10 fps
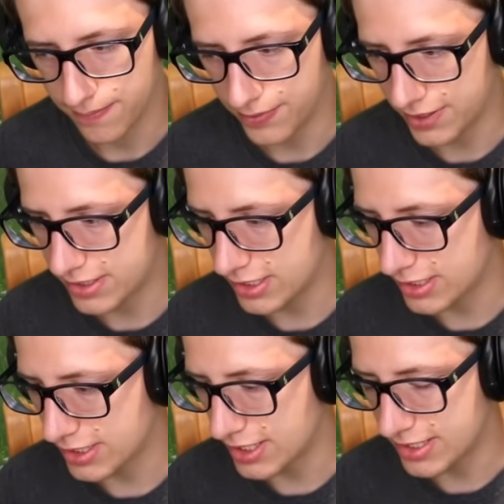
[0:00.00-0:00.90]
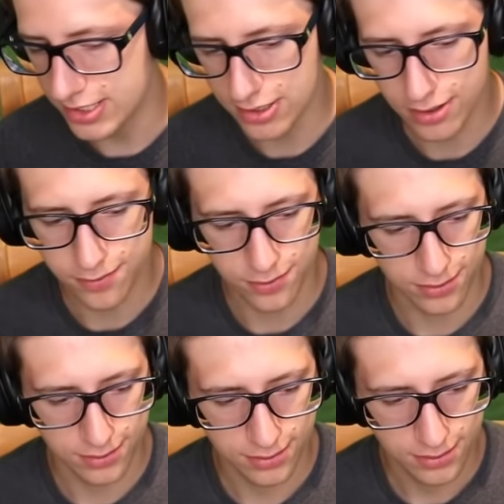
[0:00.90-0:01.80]
This is this is
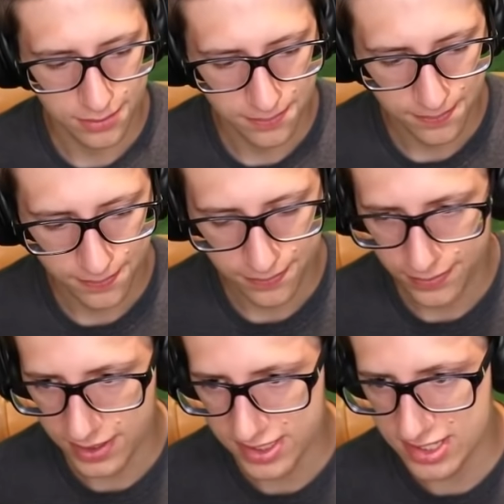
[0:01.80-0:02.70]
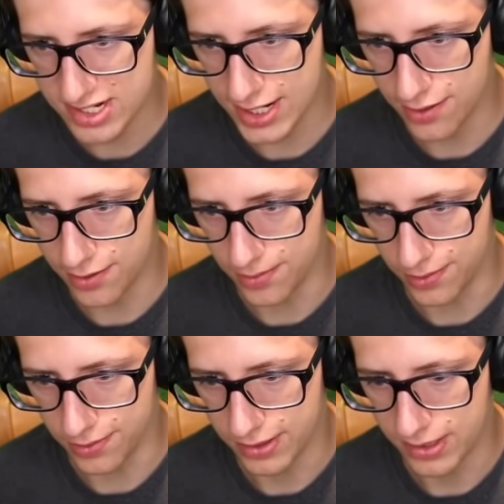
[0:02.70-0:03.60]
awful. This is terrible.